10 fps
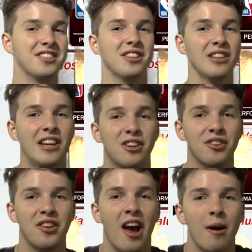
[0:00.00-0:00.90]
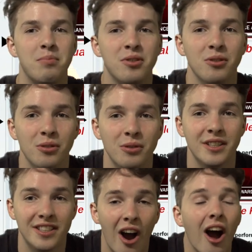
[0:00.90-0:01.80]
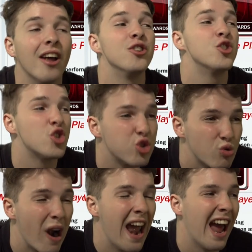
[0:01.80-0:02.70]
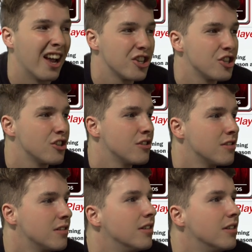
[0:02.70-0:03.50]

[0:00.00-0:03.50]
The Lakers absolutely got trashed.